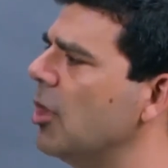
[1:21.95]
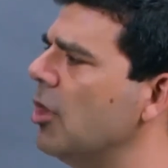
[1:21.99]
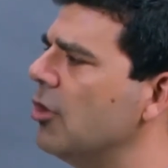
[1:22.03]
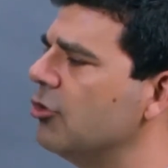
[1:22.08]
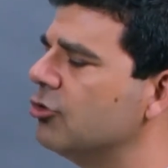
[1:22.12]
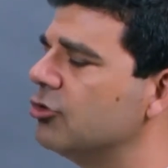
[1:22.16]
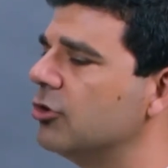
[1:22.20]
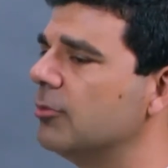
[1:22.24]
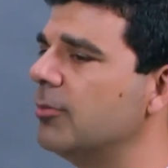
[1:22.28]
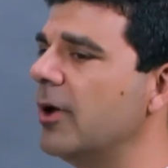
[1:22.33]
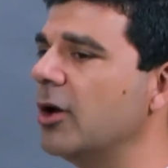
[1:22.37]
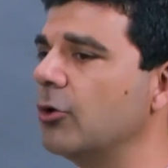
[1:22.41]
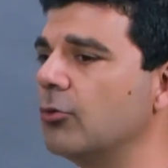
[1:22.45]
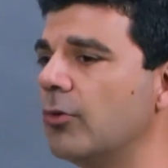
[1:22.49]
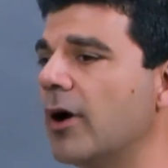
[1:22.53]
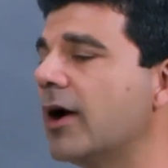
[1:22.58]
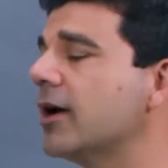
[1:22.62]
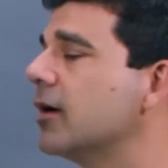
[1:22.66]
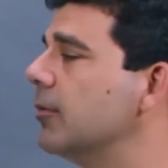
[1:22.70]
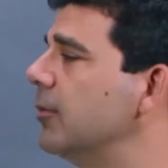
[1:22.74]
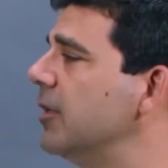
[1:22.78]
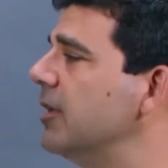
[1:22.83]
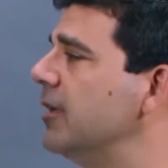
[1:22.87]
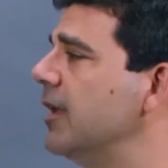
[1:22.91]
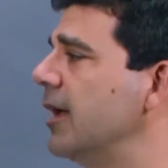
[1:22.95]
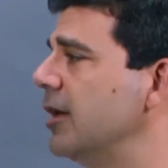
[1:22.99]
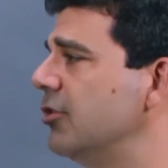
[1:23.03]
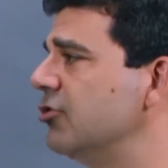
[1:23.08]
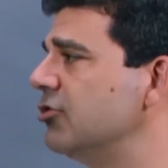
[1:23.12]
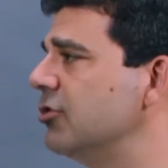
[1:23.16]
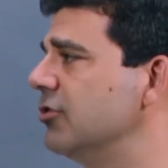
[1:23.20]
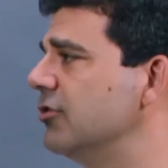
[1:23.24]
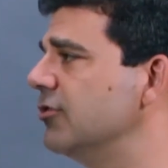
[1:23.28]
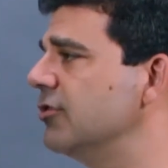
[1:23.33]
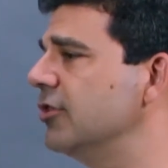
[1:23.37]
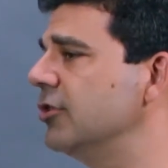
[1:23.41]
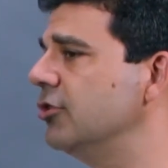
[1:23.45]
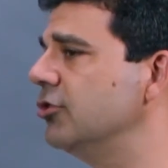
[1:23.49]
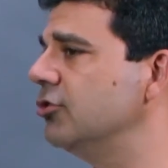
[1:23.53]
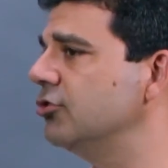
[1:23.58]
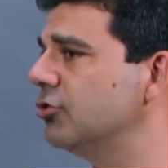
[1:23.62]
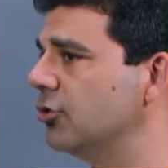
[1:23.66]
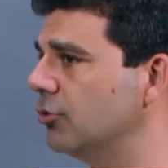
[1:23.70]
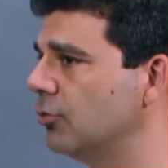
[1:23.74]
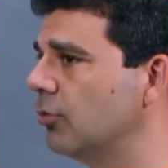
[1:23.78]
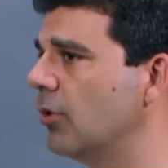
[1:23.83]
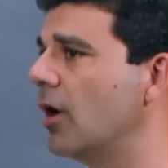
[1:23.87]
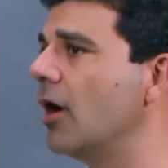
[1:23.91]
should make recommendations, and you
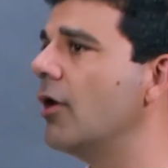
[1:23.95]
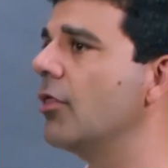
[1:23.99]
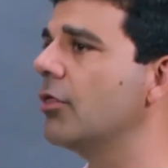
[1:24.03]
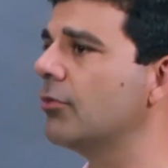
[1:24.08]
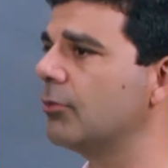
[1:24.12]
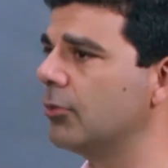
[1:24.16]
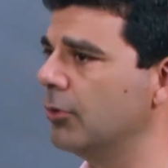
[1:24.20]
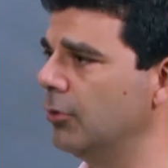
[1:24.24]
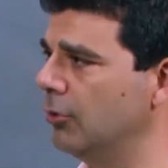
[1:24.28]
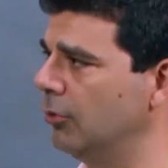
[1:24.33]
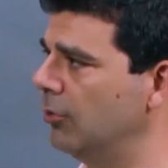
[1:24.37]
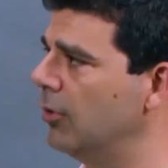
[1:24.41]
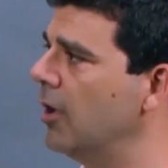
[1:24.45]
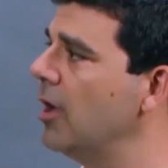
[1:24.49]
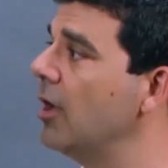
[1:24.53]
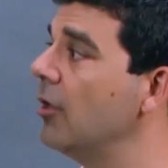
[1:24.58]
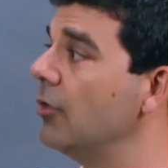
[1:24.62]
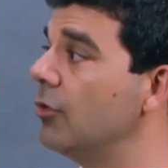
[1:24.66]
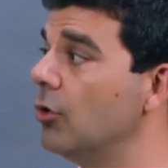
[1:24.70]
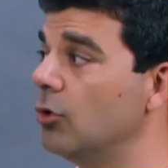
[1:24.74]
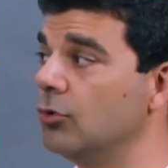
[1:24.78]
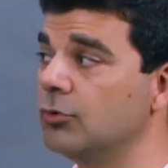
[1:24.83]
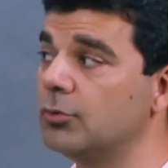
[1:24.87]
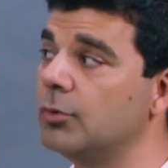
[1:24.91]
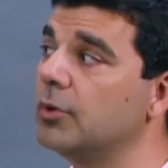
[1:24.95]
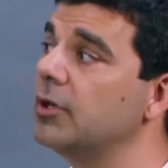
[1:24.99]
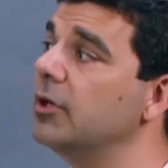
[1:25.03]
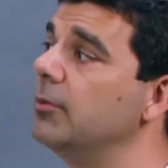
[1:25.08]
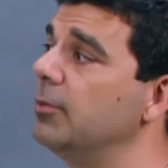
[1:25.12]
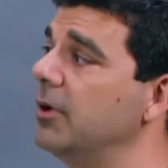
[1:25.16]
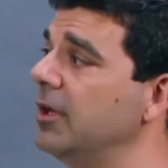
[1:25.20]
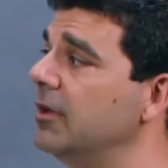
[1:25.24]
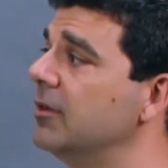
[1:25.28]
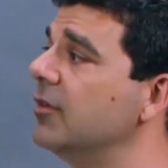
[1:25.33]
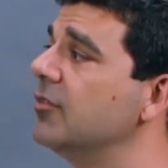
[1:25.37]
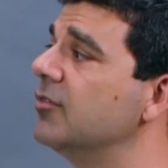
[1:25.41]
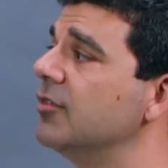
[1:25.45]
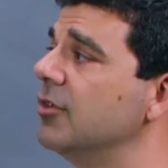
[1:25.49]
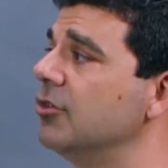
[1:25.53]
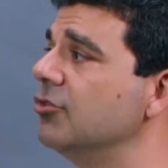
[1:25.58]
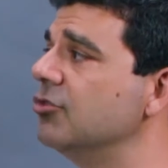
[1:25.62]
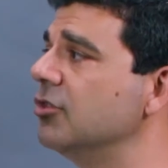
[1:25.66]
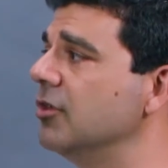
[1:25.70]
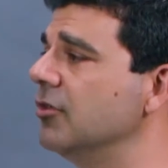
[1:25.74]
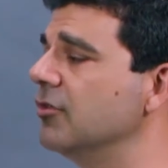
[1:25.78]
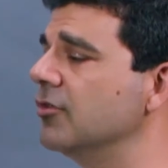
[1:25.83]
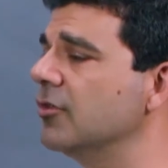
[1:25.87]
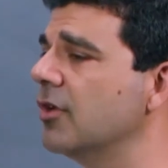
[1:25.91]
should run through those really big
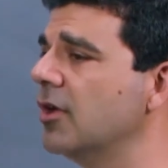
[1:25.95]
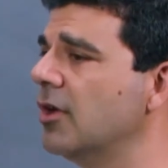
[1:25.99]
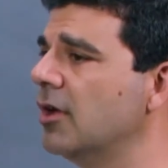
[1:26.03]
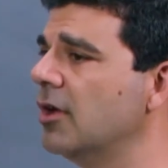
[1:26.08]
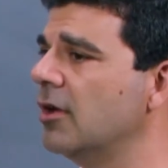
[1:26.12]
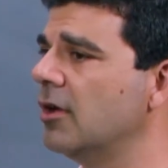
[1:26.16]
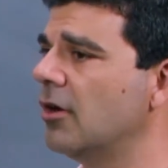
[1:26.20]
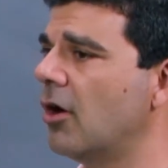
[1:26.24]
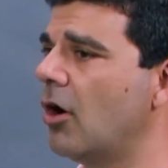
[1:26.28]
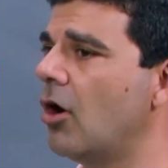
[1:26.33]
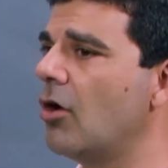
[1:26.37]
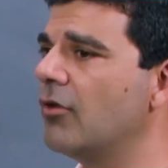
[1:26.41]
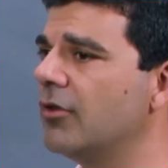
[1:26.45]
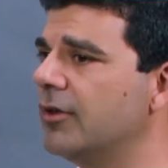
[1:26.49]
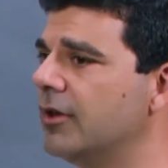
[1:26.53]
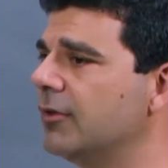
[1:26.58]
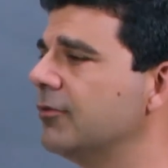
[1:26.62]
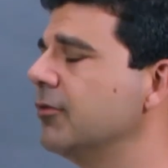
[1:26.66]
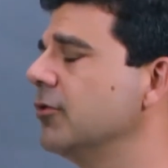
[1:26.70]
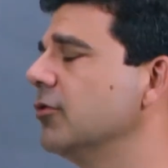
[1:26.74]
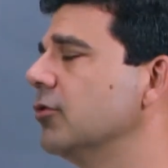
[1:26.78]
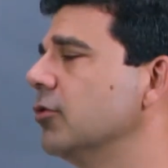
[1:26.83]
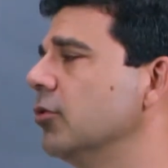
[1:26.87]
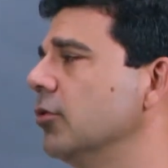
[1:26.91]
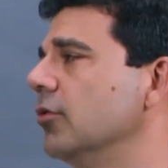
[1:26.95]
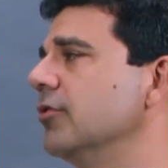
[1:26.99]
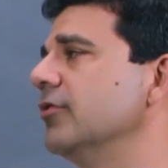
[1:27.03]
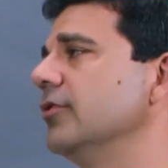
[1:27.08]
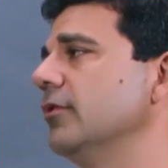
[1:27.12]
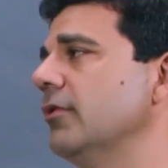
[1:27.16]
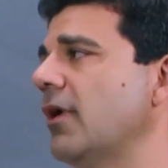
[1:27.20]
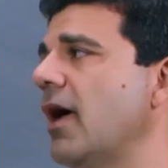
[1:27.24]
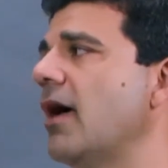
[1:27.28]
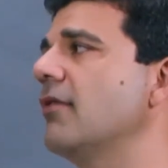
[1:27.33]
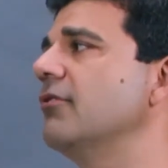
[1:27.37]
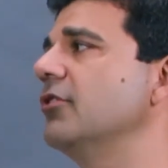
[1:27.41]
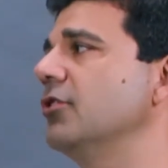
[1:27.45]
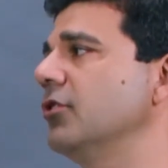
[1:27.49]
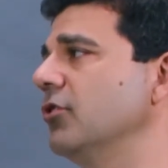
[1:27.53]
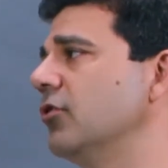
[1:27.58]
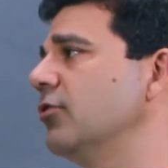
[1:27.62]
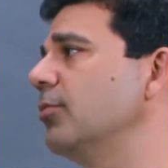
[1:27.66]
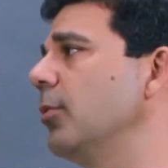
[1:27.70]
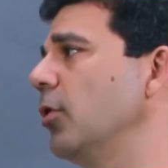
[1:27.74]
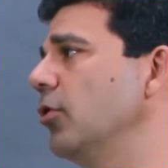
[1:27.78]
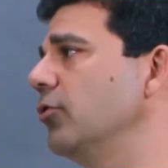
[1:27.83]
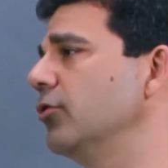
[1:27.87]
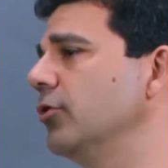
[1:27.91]
decisions all the different tools that you have at your
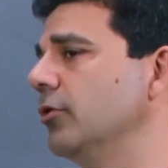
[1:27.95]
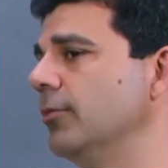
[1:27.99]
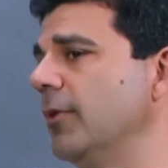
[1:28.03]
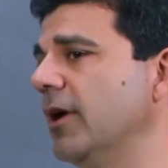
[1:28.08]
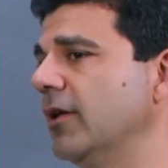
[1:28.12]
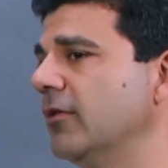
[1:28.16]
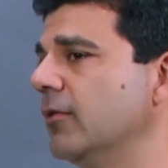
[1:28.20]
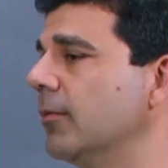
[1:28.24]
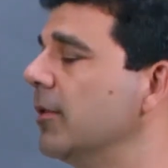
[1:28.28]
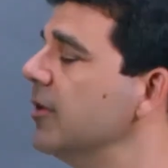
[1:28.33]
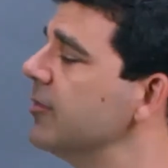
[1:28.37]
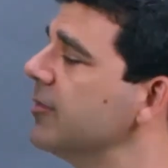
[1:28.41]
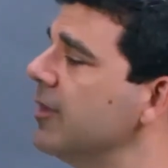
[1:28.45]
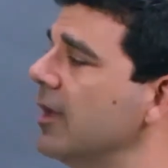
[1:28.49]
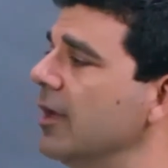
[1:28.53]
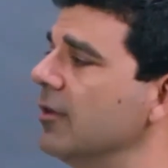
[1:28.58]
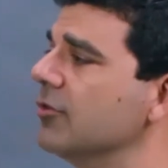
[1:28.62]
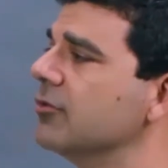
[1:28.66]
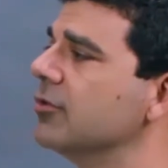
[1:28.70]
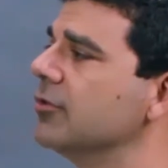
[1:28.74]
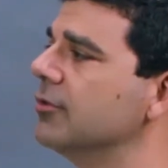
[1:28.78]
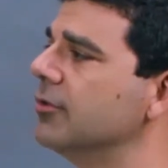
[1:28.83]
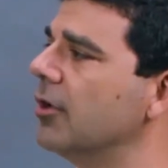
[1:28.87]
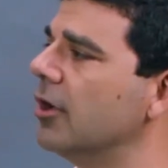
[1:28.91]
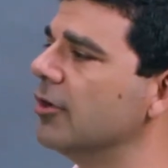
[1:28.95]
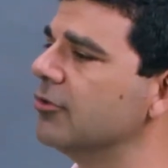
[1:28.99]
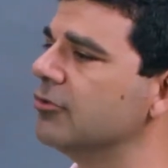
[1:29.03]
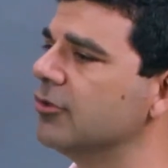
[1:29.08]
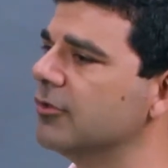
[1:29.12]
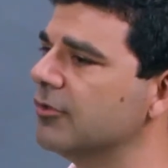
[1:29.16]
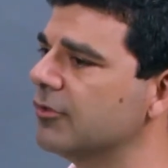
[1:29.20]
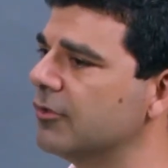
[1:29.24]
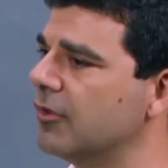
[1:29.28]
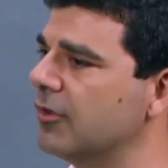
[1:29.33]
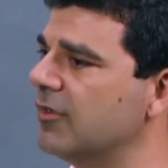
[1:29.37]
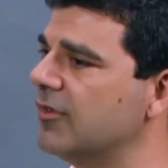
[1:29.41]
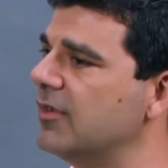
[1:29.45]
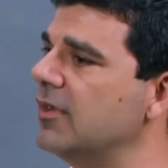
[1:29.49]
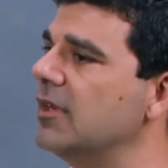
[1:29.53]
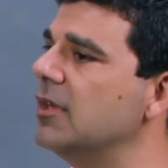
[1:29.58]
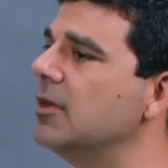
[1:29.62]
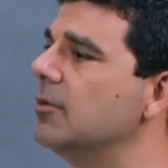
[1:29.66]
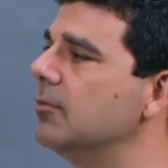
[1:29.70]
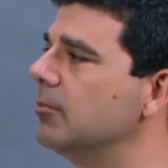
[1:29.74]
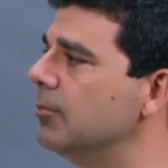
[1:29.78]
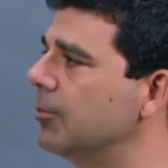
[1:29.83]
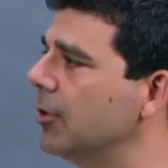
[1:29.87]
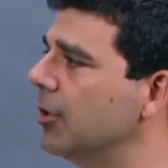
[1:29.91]
disposal to make the best answer, not just the
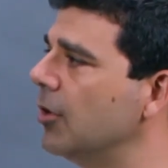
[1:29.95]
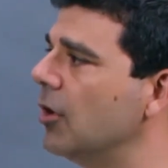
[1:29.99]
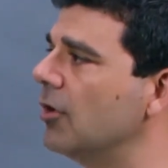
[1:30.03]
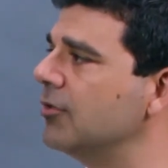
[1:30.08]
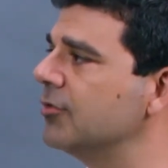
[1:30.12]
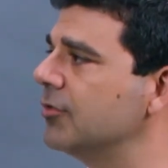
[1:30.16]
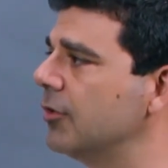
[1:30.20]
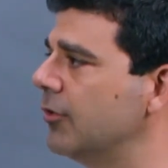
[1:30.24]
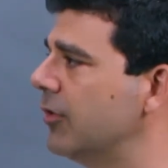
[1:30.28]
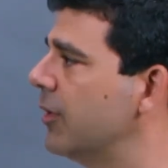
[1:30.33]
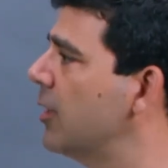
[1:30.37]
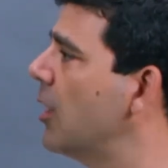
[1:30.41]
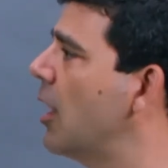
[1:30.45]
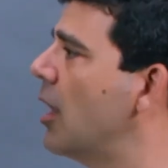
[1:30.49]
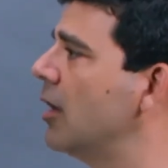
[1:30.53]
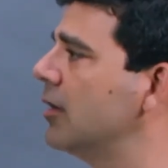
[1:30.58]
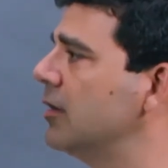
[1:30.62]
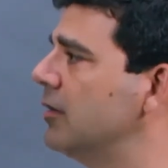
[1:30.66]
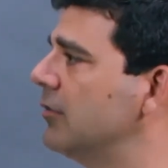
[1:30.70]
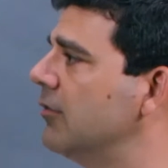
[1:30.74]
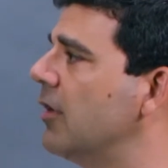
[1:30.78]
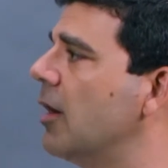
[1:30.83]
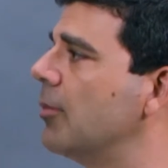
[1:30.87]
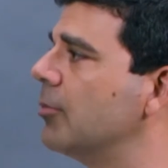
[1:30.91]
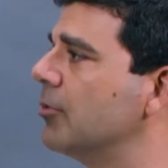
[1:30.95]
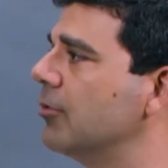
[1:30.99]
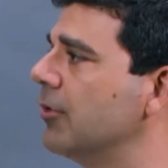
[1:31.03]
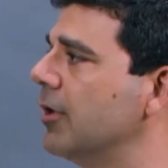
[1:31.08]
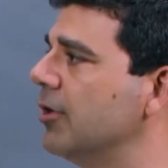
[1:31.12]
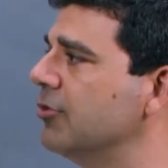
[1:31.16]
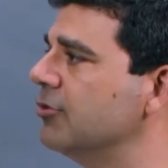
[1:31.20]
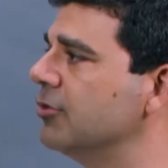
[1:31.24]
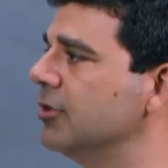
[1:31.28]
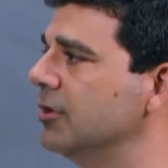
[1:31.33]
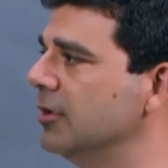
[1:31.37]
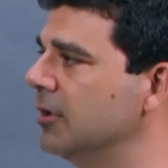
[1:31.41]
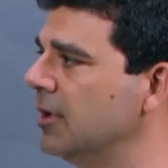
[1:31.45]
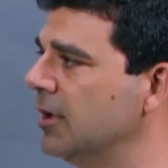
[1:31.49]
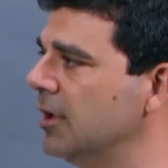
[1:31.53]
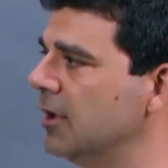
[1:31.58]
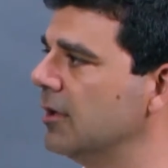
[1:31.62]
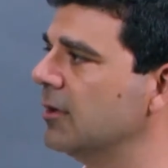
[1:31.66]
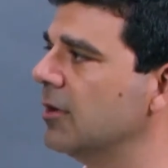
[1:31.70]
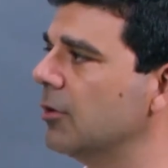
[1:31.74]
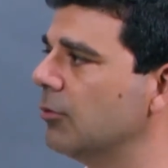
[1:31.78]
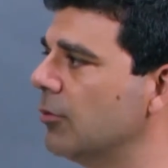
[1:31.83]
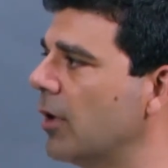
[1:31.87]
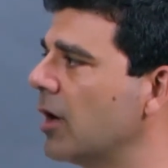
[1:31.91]
team, but also the cognitive operation
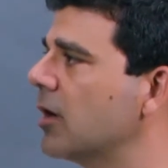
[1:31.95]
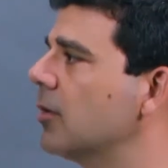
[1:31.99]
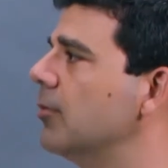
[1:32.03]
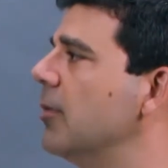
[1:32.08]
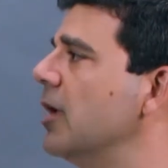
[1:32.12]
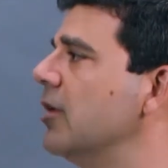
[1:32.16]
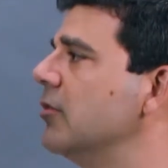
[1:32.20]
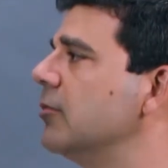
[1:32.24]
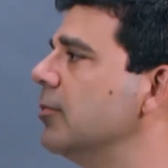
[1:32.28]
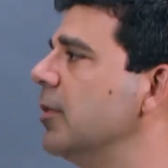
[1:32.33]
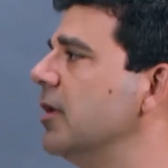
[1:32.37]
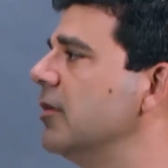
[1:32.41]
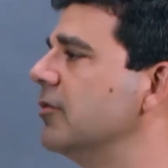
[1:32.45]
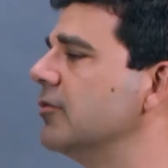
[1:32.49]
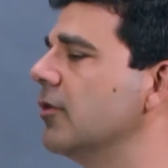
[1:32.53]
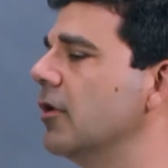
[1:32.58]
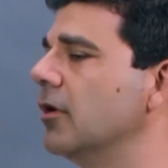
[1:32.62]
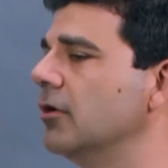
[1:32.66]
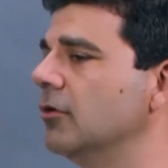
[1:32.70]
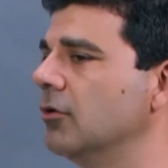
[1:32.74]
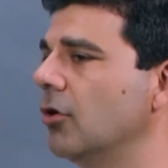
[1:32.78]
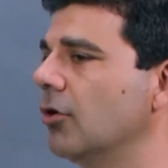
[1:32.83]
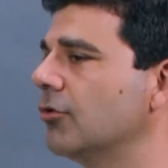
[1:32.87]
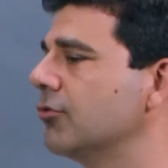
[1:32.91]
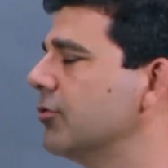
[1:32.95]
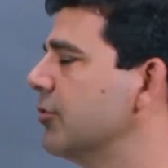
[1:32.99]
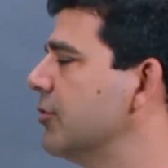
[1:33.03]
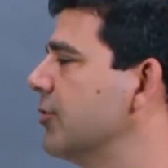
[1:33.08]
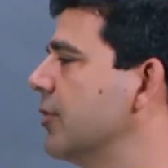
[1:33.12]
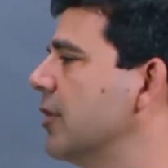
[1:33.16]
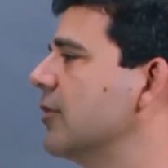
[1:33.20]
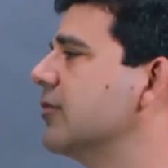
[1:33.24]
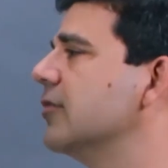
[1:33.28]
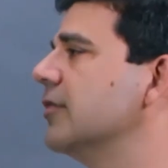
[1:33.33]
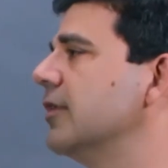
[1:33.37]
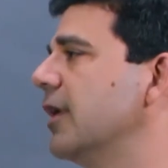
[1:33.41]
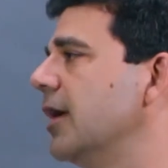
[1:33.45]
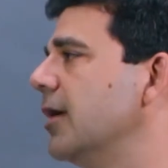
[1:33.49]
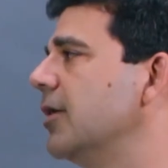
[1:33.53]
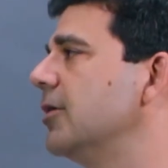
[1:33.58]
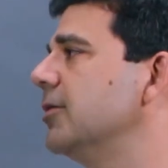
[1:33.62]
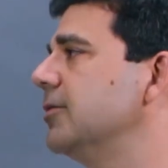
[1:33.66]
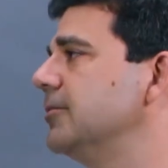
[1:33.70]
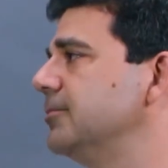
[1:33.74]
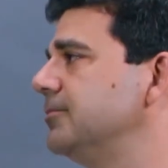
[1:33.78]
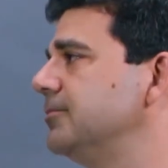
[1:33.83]
that recommends based on larger sets of data.